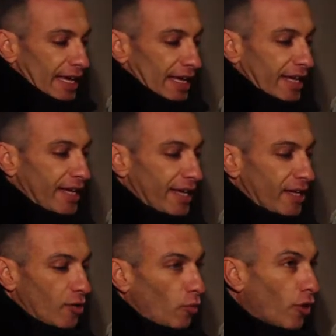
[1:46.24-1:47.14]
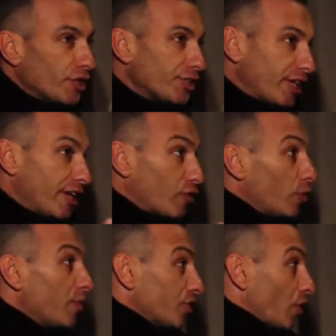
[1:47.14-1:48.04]
he was in a
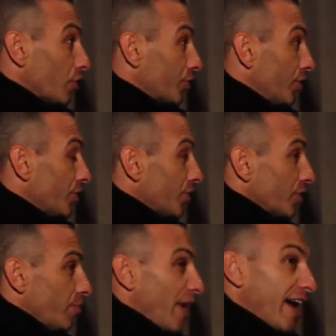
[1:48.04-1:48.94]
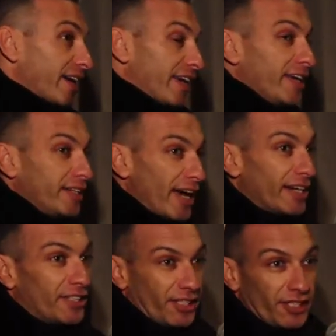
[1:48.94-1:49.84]
group of soldiers back in
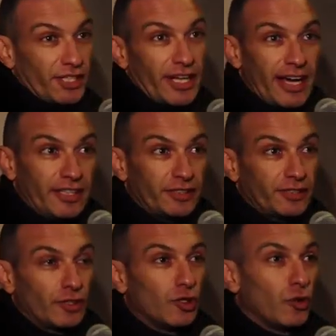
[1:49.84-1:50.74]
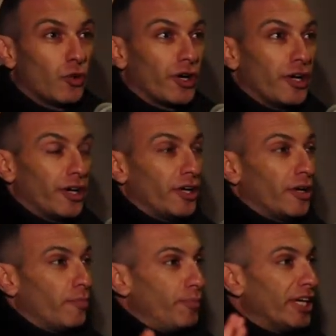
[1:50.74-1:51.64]
1968 who were
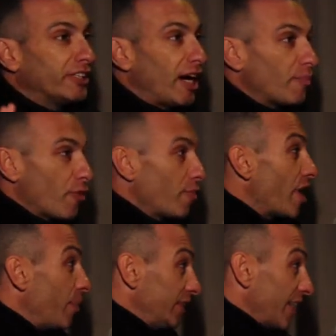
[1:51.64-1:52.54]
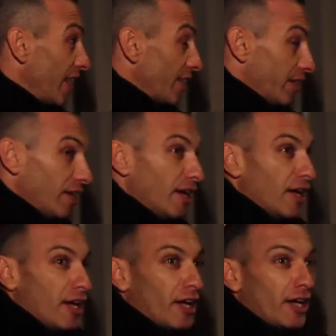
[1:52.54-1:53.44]
picked up from their battalion
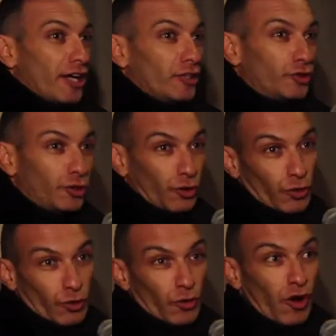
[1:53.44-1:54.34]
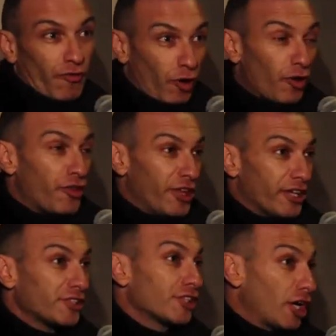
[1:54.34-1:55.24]
to, of all
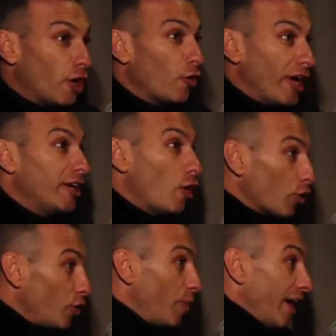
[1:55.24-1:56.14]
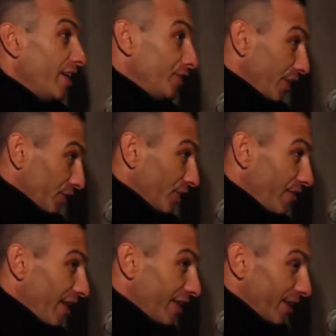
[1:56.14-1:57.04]
things, go and occupy
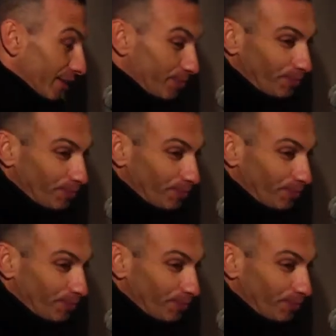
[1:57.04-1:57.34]
Czechoslovakia.